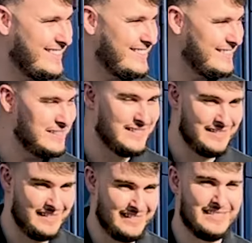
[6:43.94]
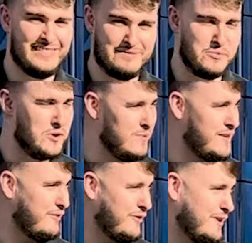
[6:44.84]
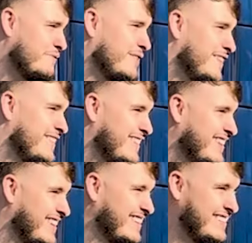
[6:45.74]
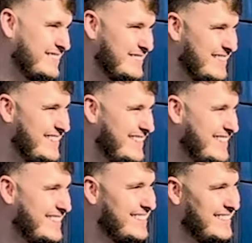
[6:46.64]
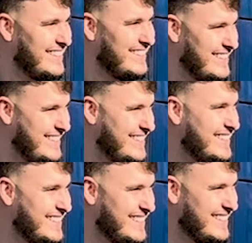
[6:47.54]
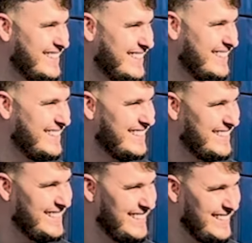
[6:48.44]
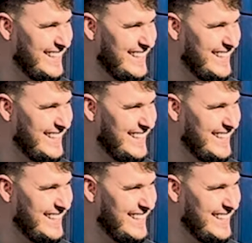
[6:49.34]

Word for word: Yeah. So More money for them, right? Yeah, it is not gonna. I am not gonna be mad.